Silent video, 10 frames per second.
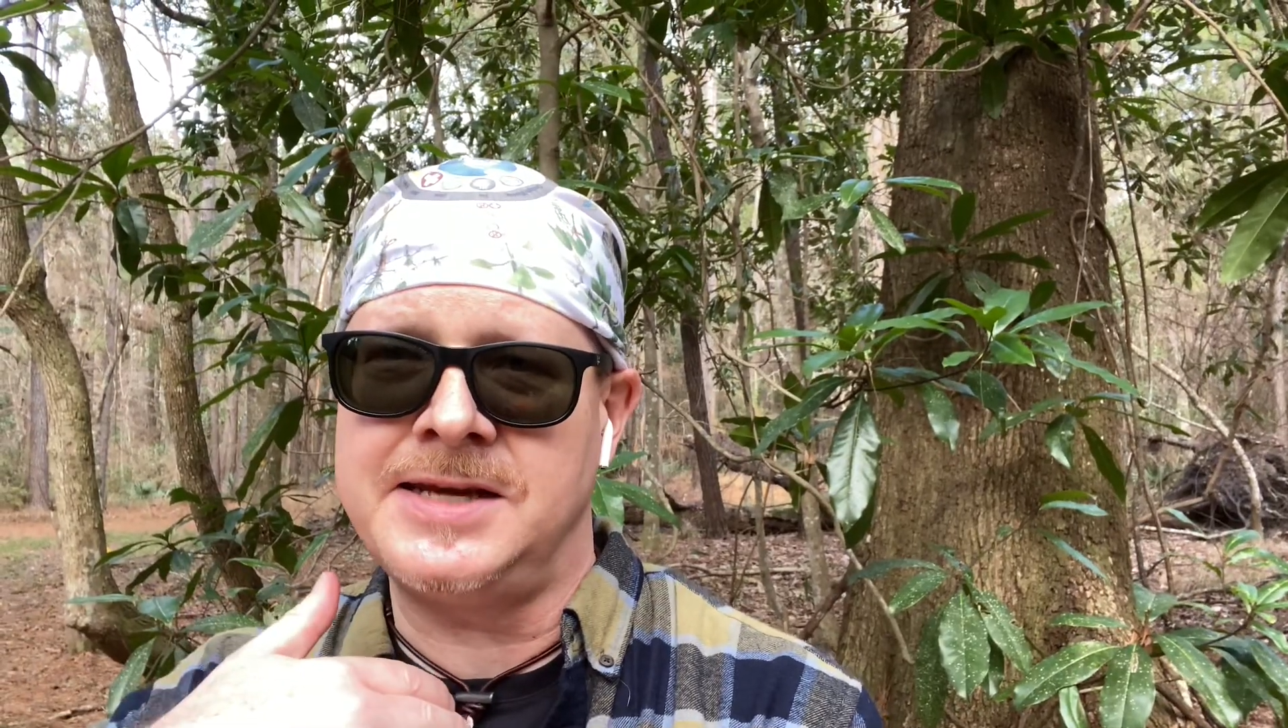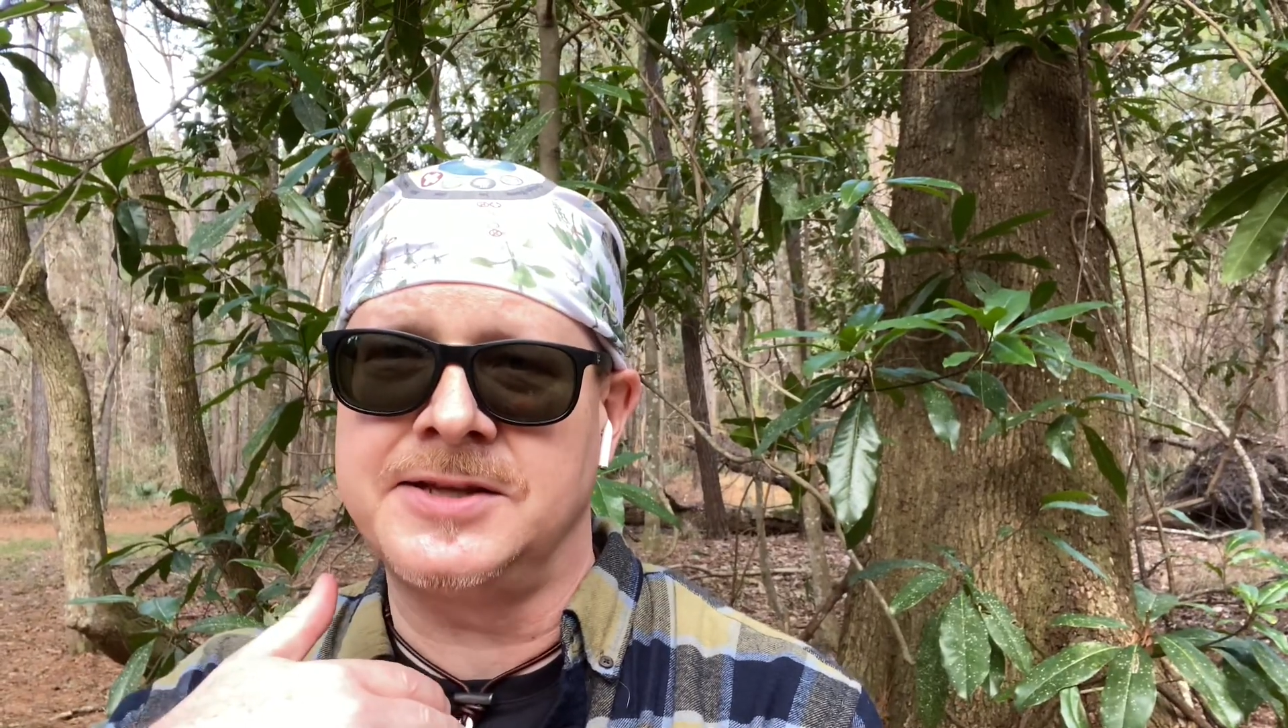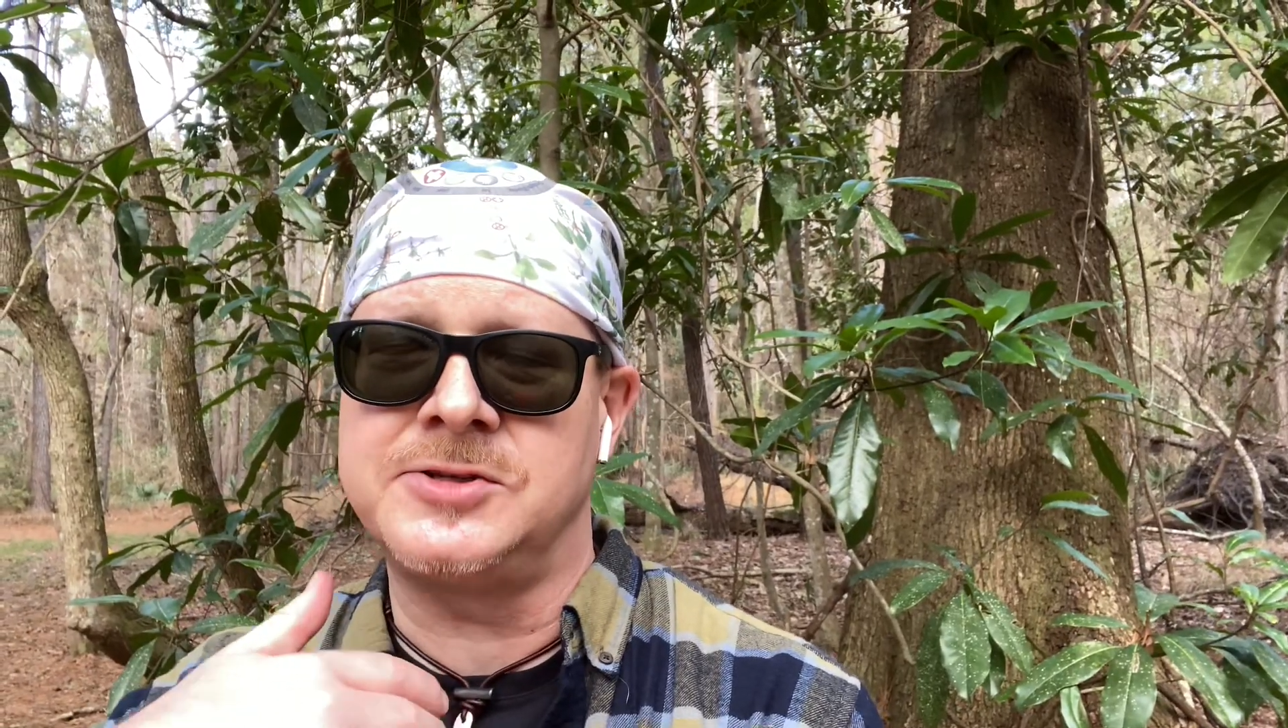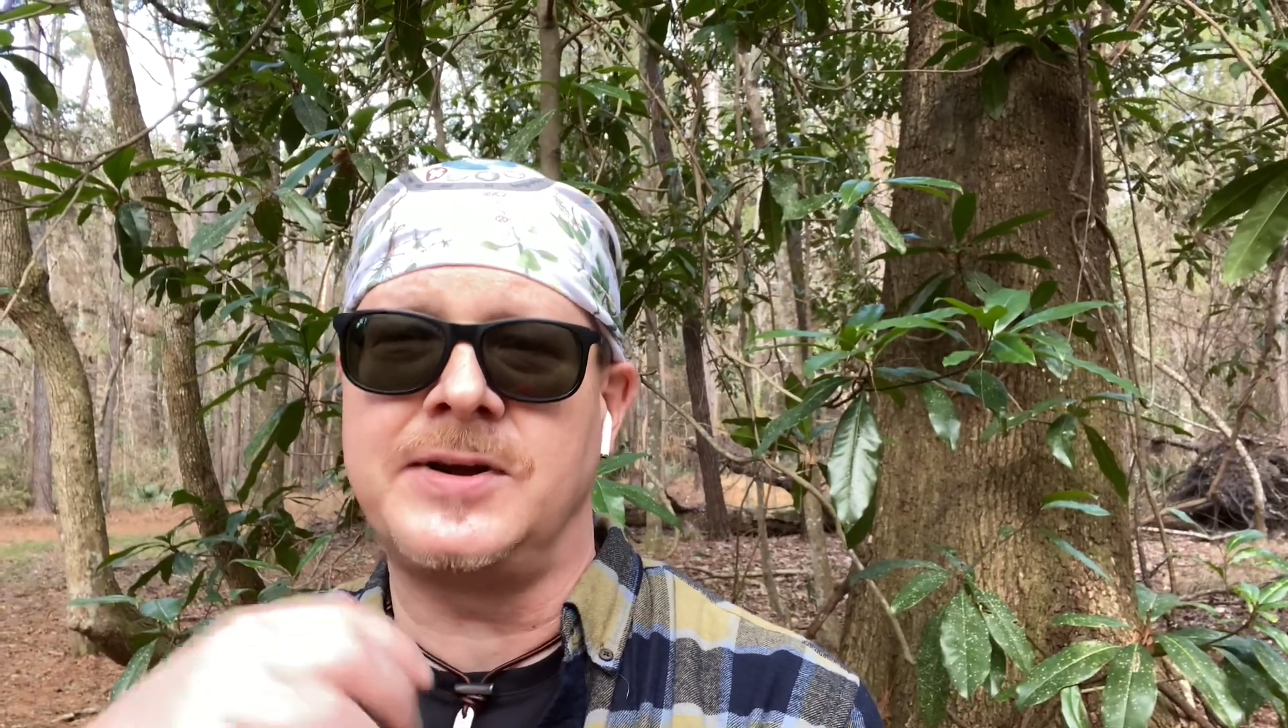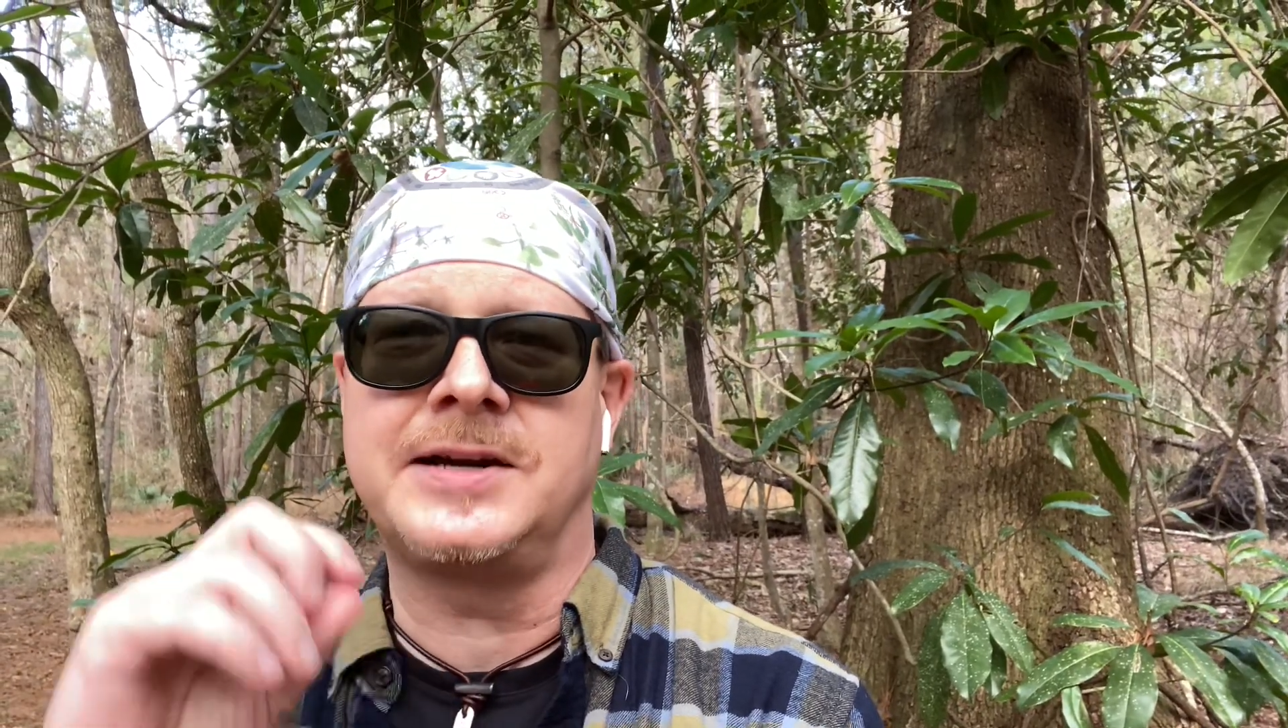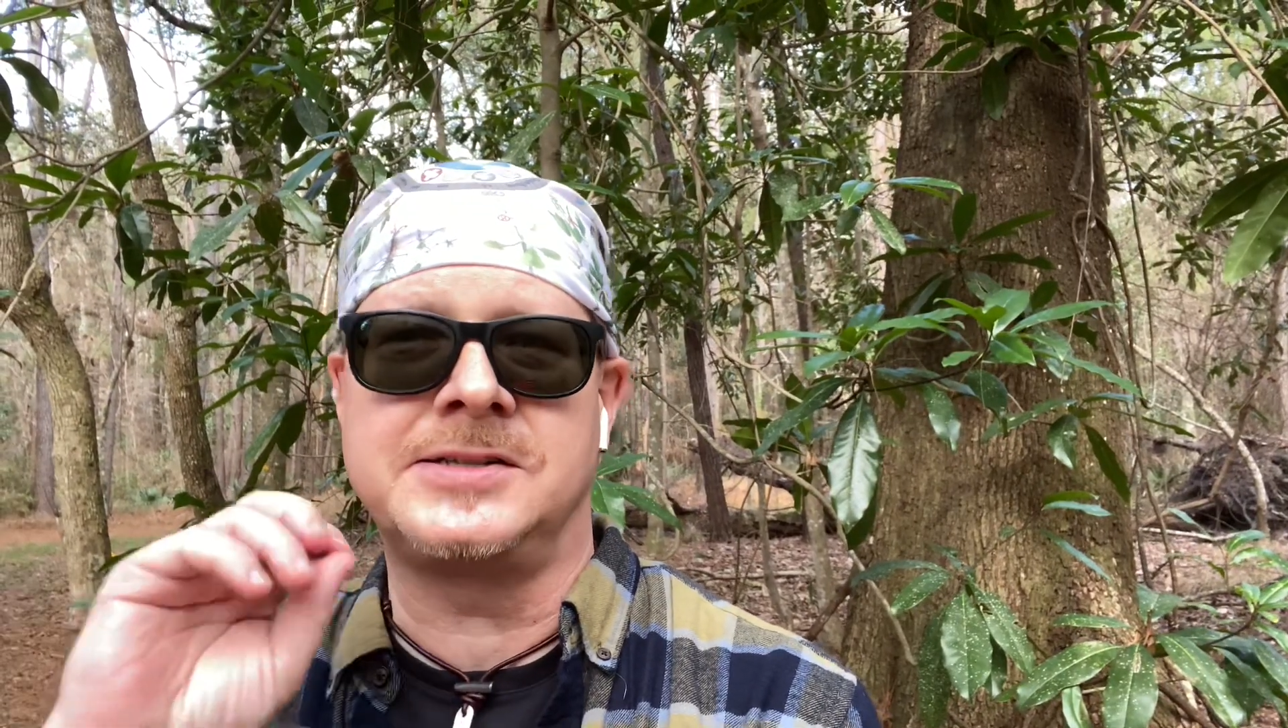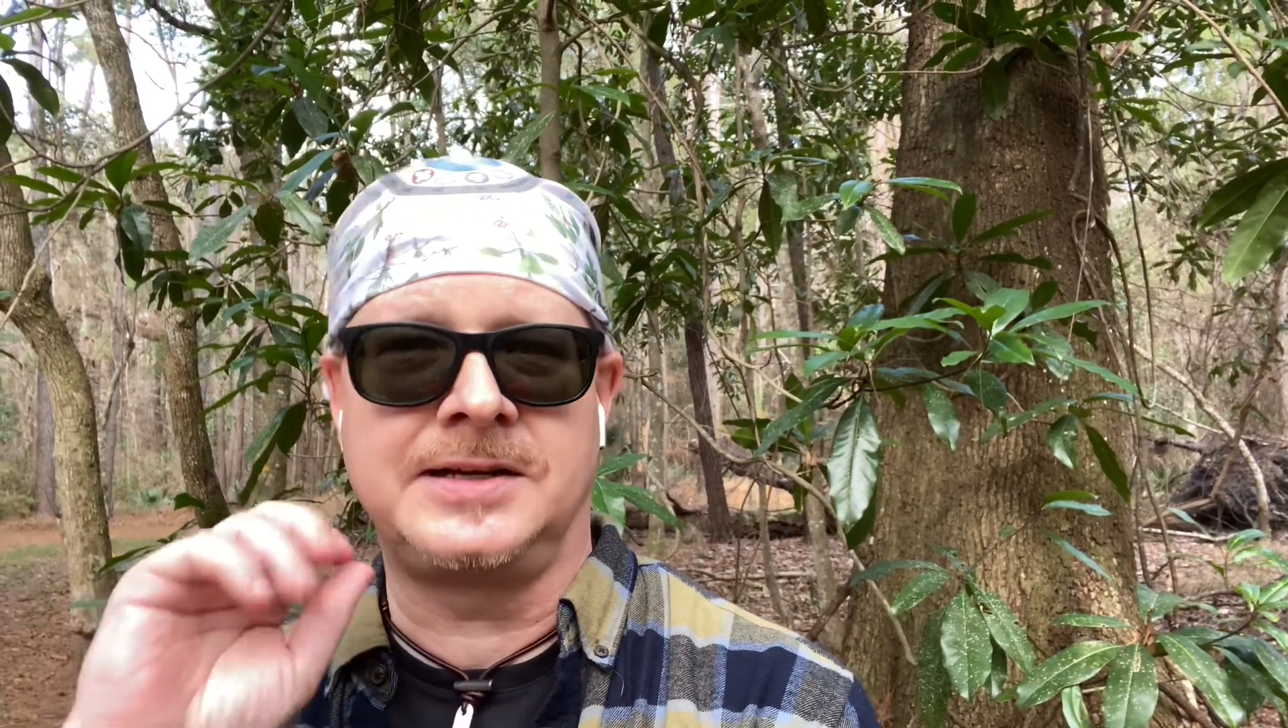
other direction.